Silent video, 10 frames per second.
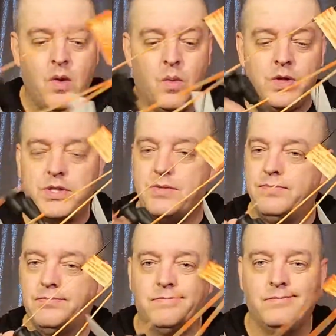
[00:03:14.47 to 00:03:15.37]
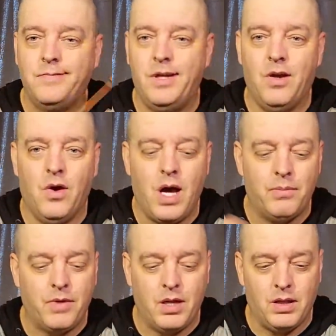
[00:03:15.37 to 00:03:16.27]
Which, you know,
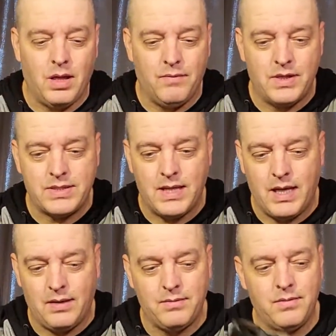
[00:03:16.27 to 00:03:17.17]
I'm going to love this thing.